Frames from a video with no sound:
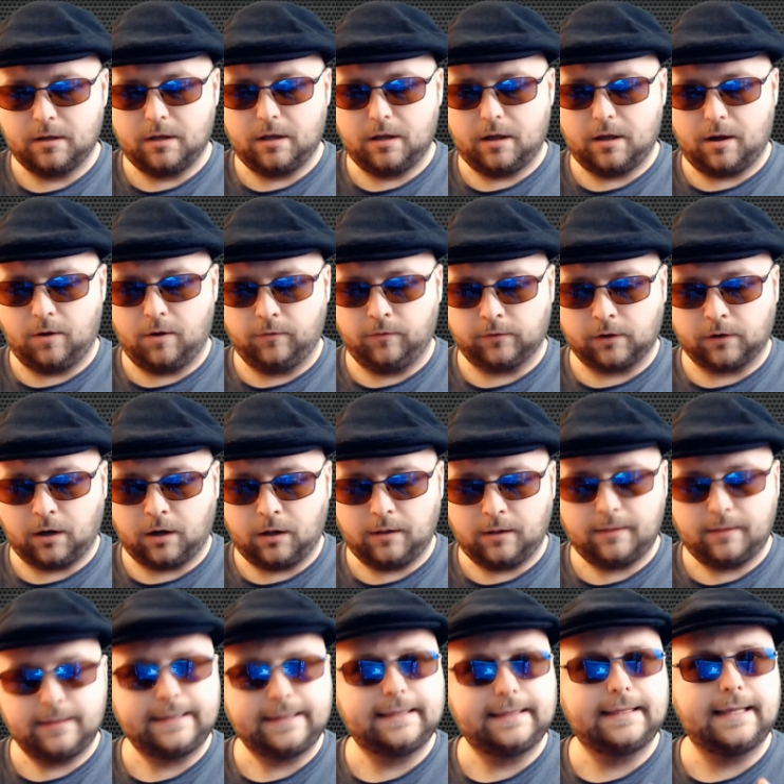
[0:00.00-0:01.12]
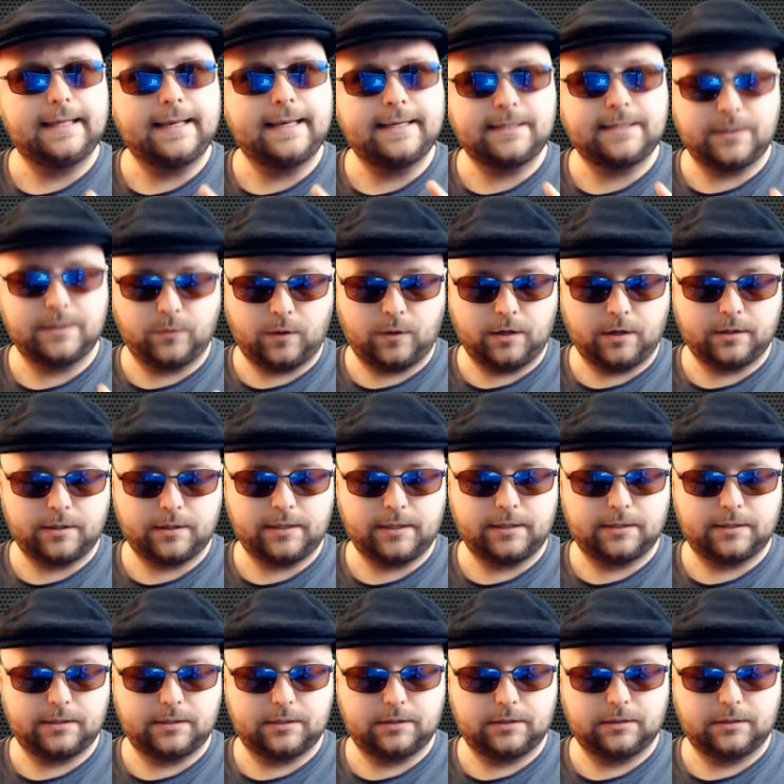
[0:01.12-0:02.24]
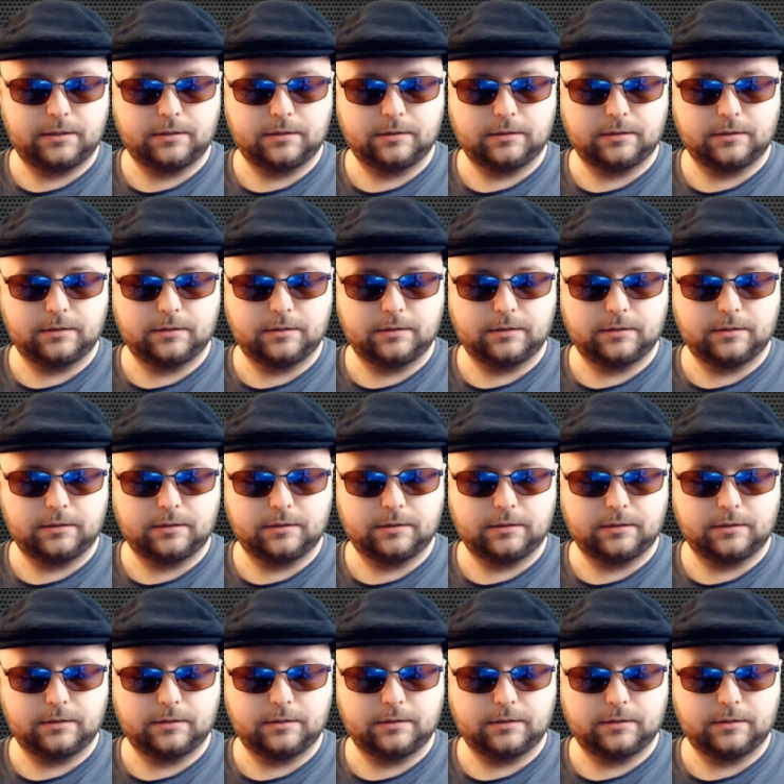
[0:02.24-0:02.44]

Overall, is it worth it?